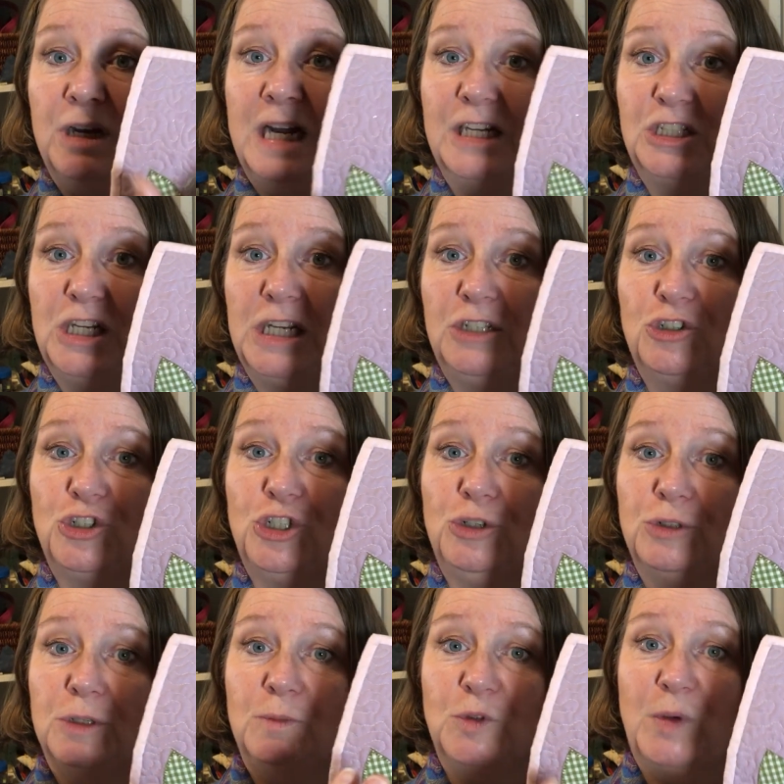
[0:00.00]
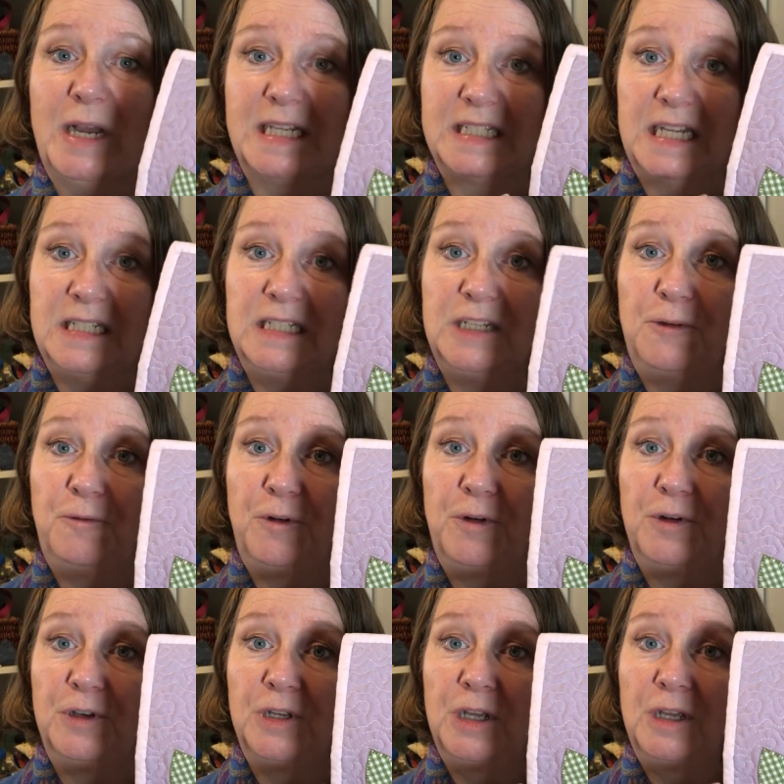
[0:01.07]
actually just use them to accent a
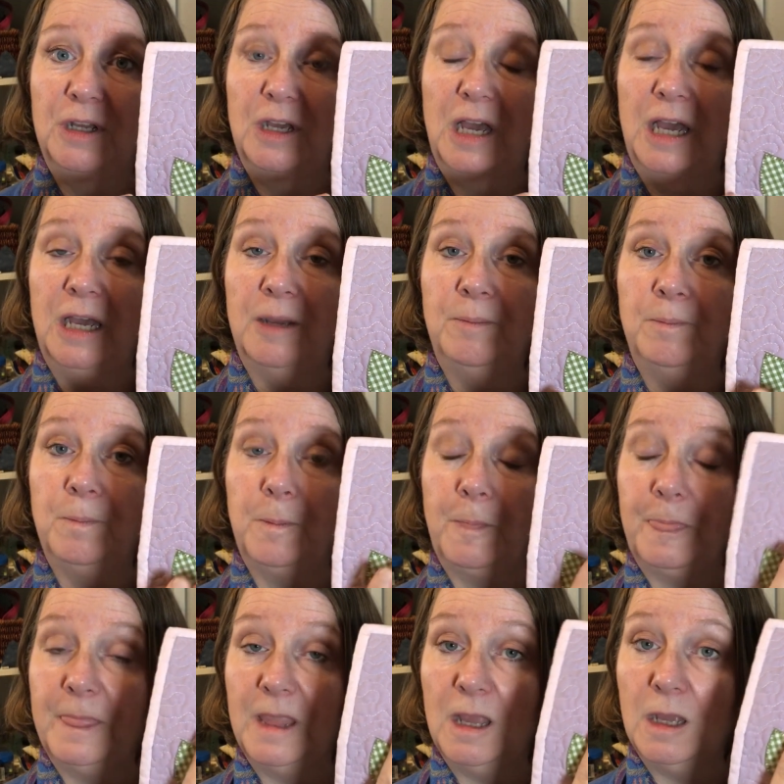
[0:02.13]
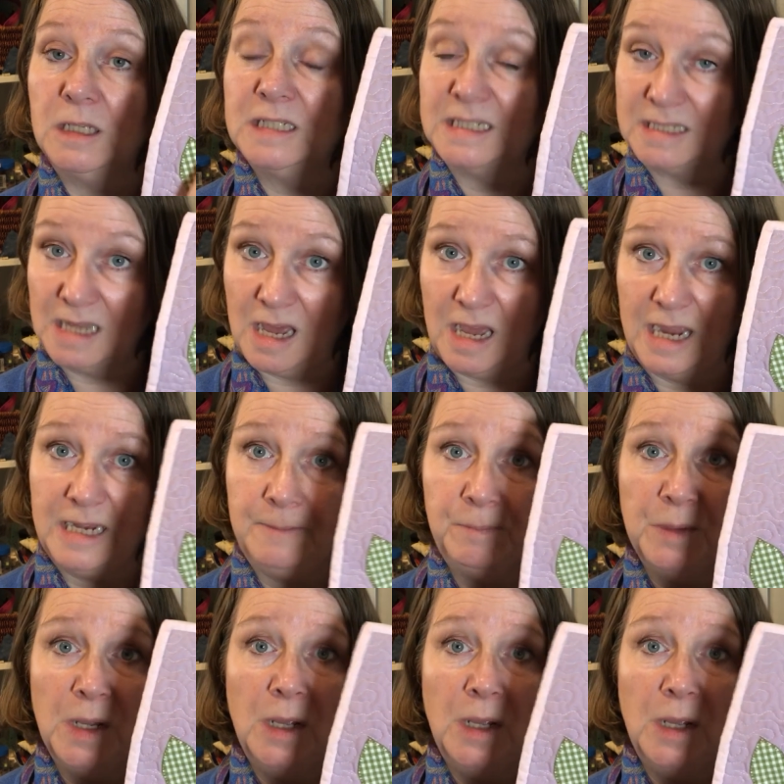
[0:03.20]
different design.